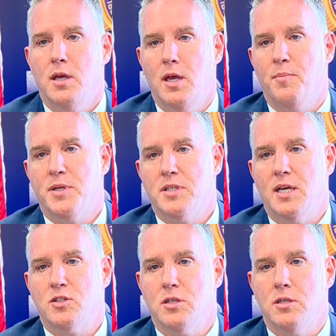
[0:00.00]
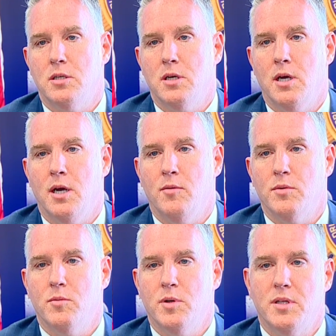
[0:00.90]
and possession
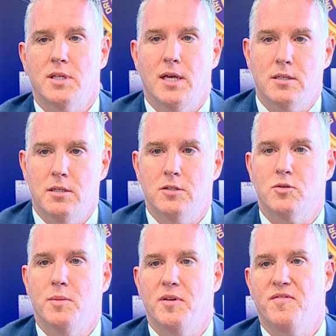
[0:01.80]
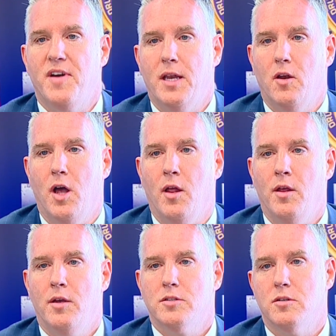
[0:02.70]
with intent to distribute fentanyl.
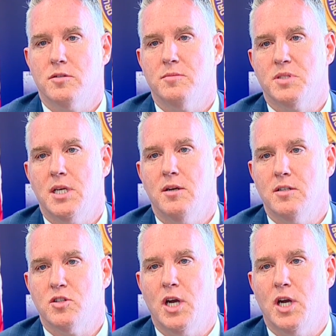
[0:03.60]
So some serious